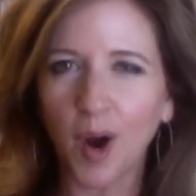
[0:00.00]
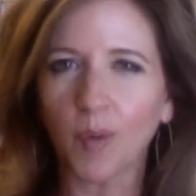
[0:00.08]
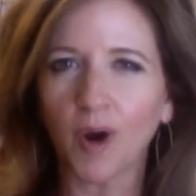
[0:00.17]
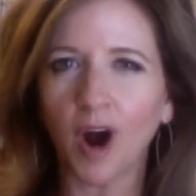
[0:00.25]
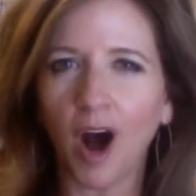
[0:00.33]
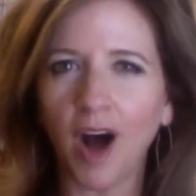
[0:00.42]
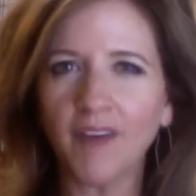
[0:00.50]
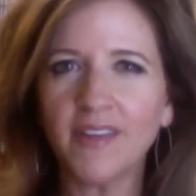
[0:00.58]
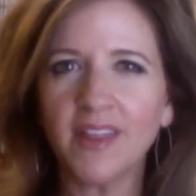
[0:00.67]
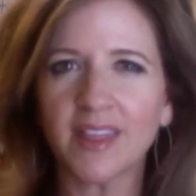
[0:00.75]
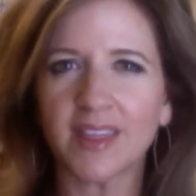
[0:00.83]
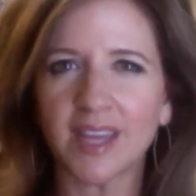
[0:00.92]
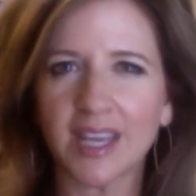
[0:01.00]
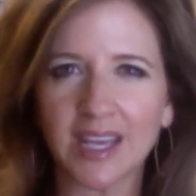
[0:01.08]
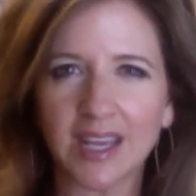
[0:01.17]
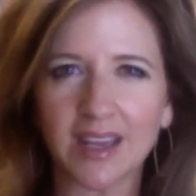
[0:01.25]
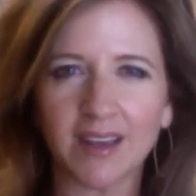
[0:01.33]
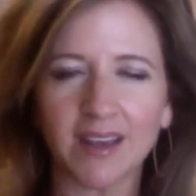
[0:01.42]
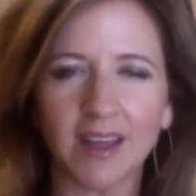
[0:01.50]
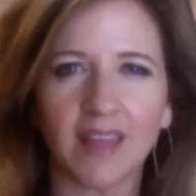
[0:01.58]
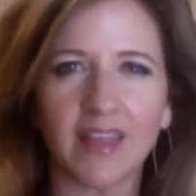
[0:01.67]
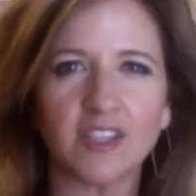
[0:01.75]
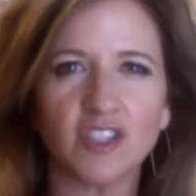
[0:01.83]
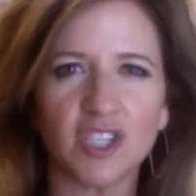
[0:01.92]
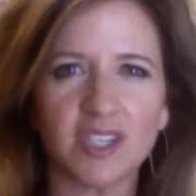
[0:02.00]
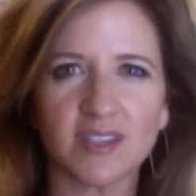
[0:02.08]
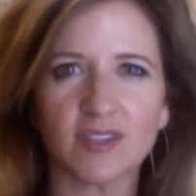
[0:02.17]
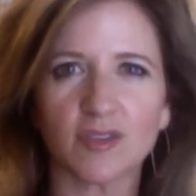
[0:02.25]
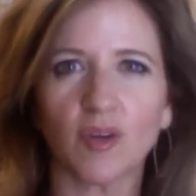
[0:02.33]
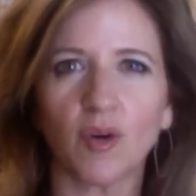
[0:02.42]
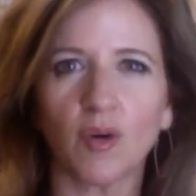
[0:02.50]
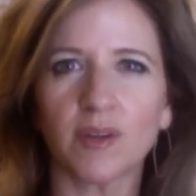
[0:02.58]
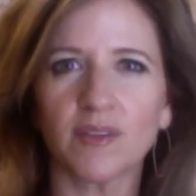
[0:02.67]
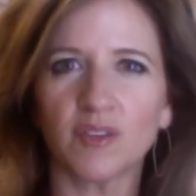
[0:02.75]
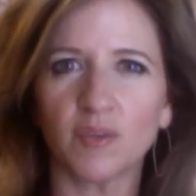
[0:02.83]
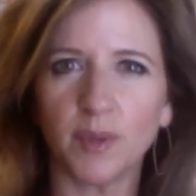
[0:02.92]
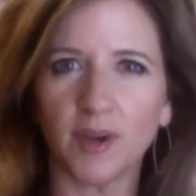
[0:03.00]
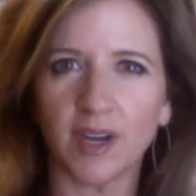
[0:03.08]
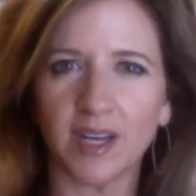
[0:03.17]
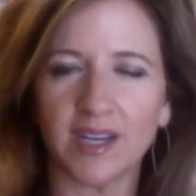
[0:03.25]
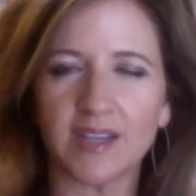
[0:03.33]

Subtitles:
We're often thinking that Jesus or the Holy Spirit